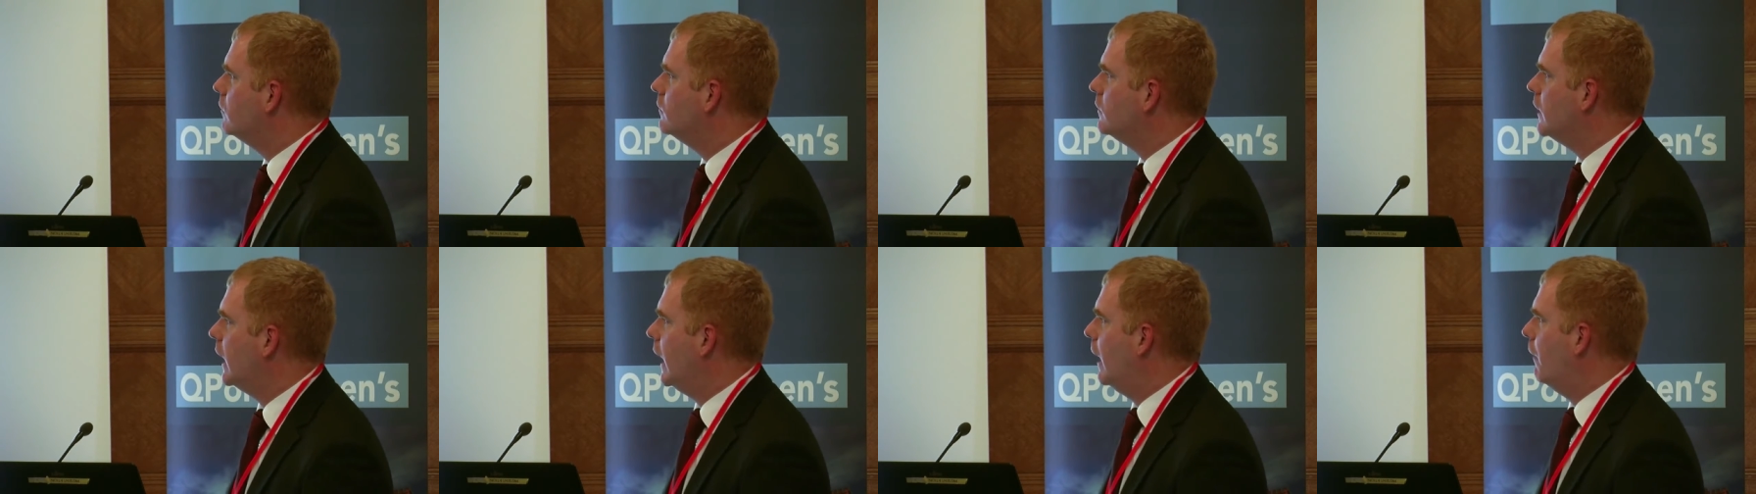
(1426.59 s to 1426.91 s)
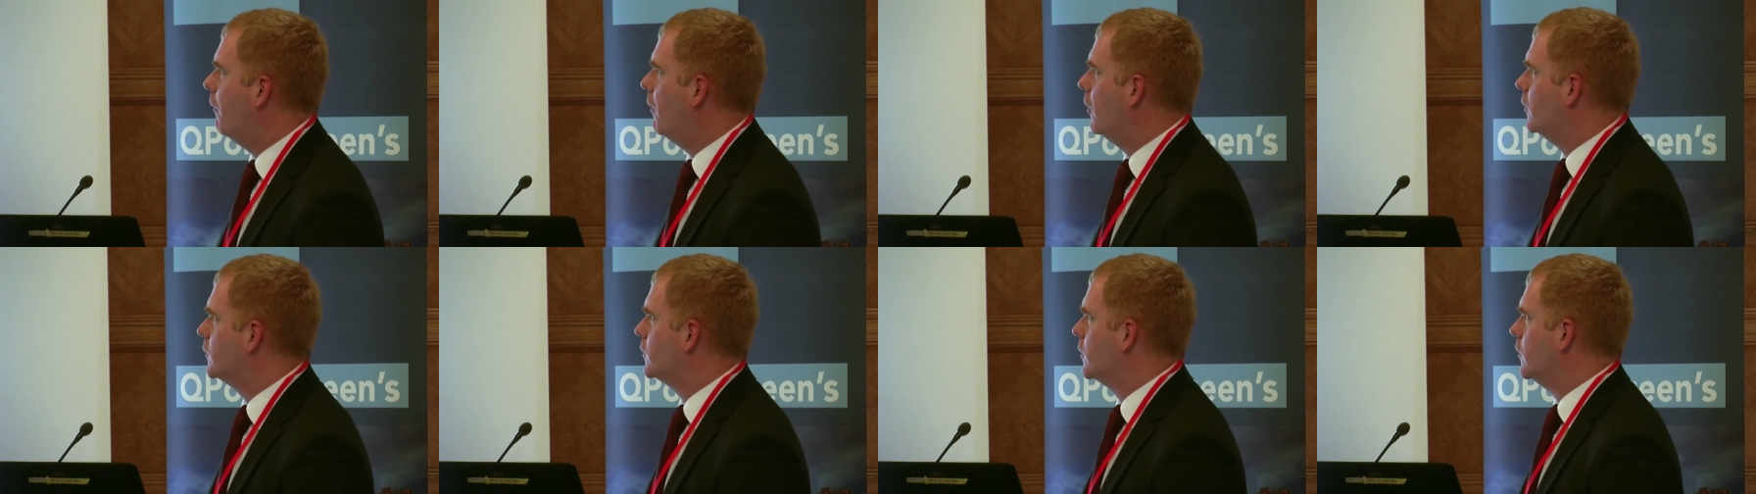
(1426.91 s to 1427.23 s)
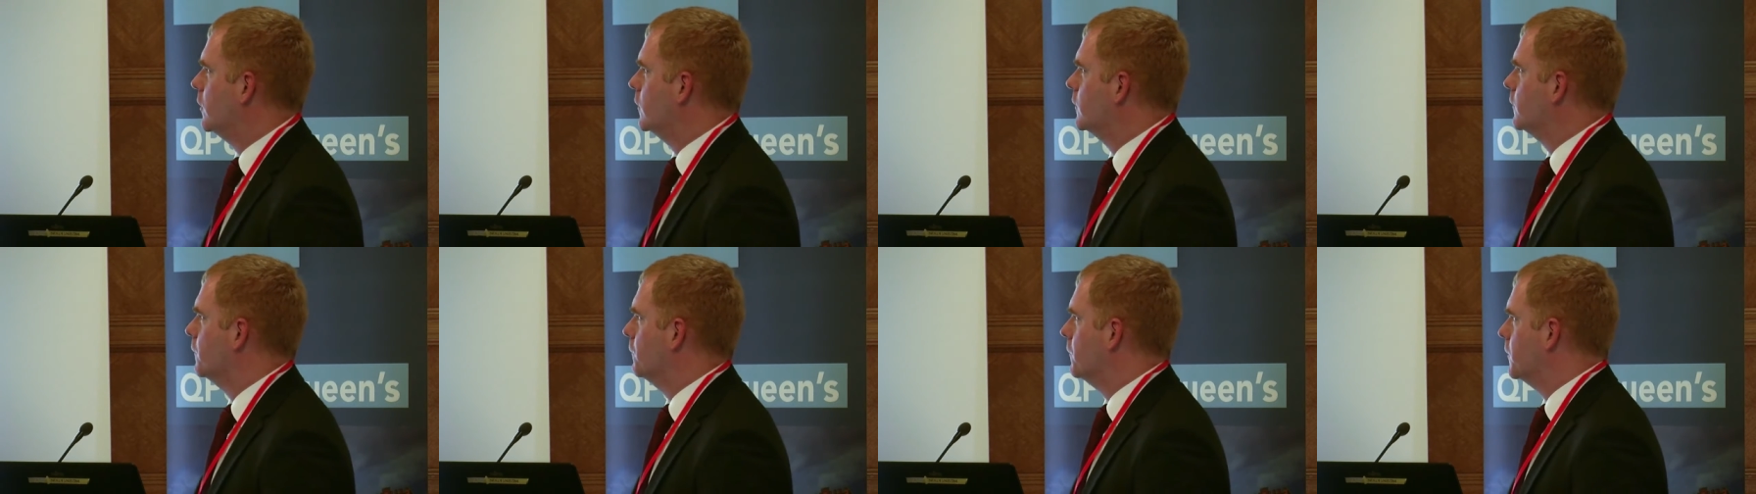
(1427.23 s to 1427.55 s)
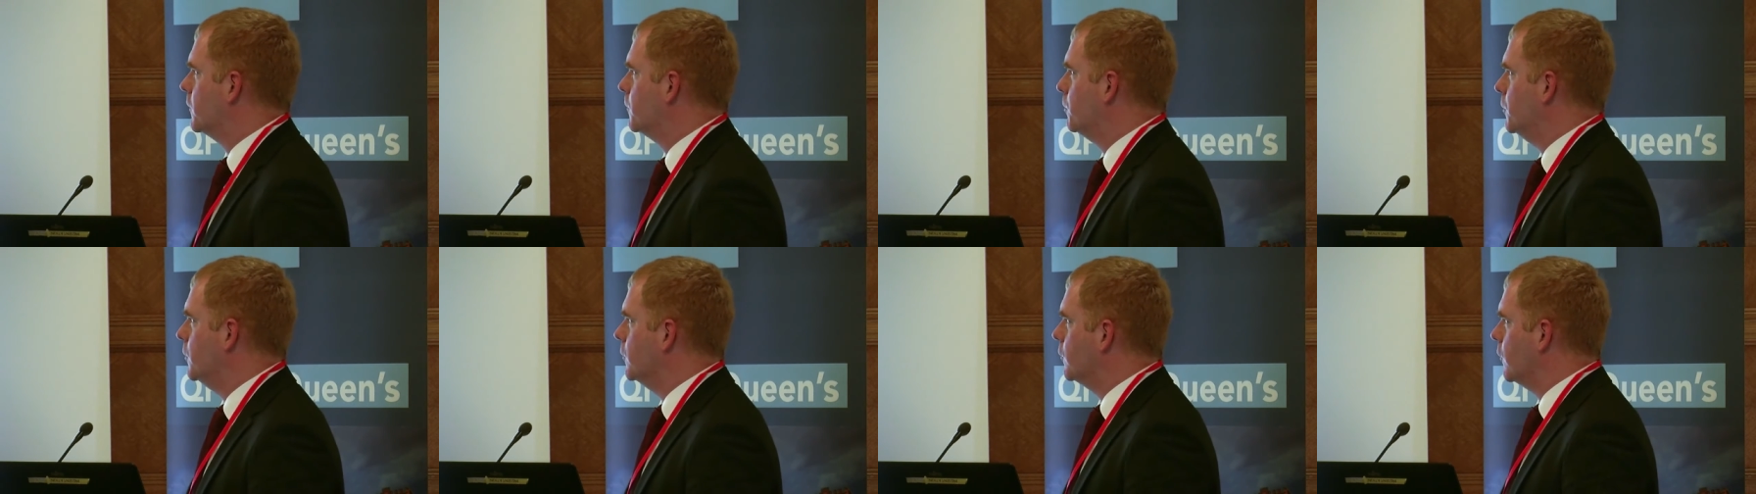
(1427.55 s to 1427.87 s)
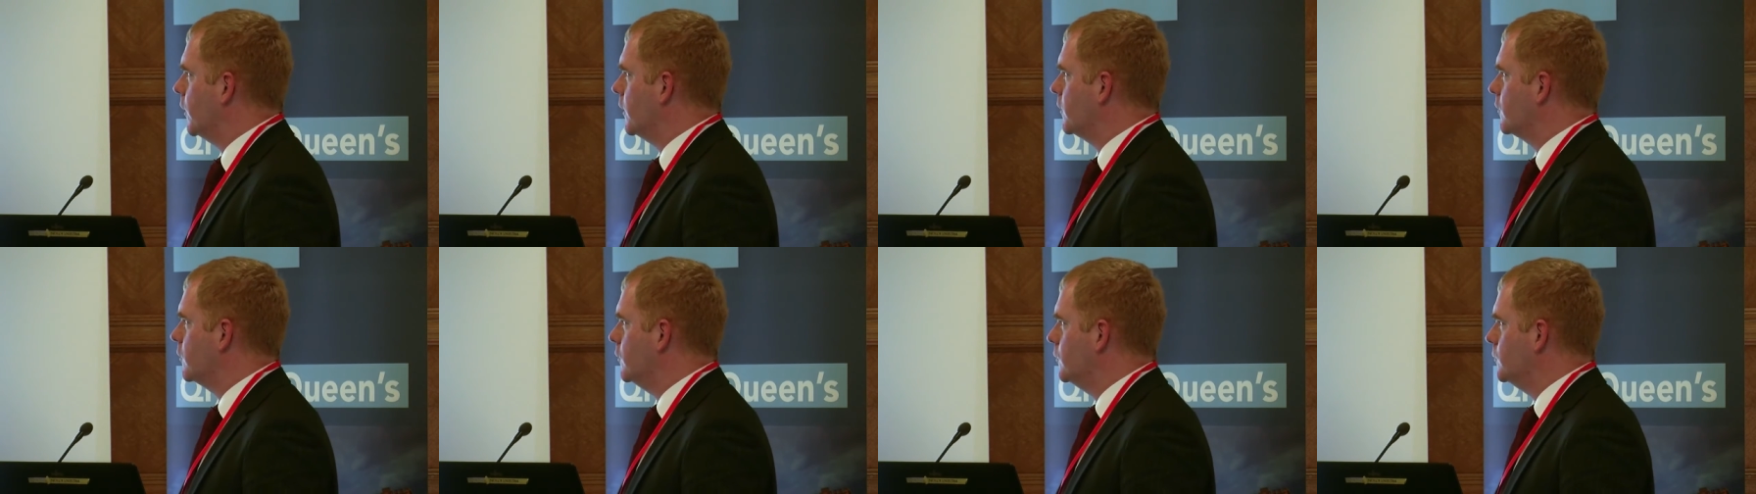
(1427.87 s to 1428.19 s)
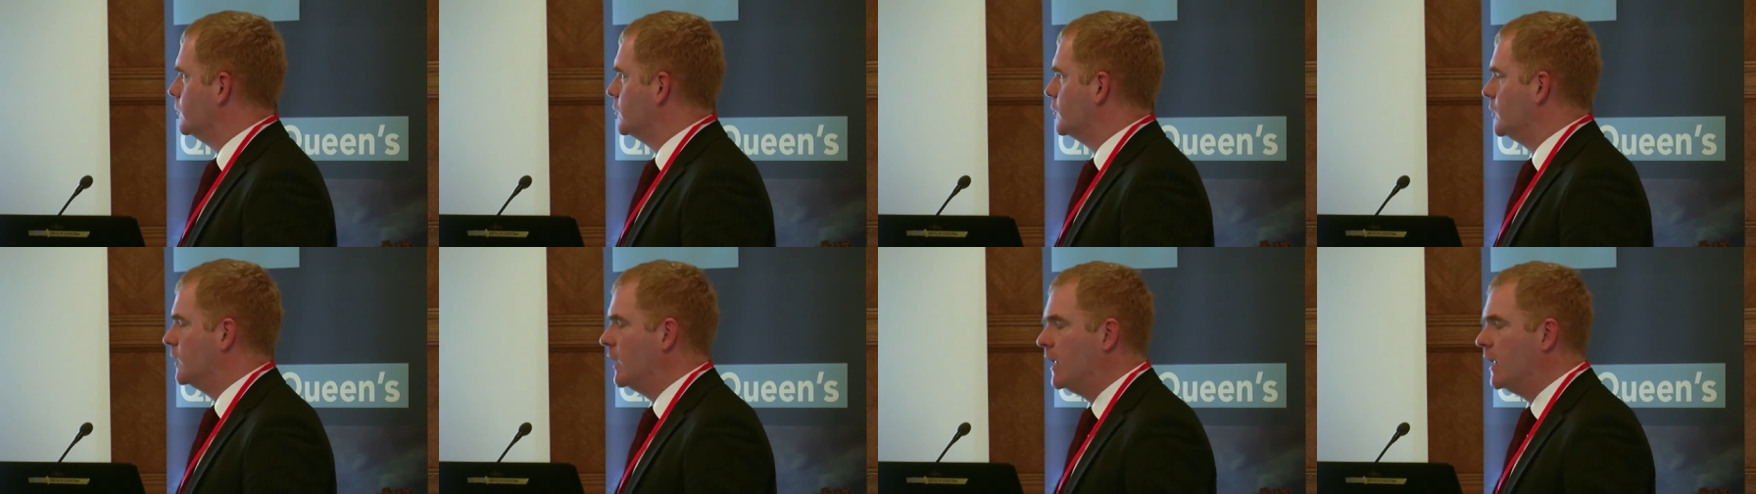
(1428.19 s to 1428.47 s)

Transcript: alternative dispute resolution,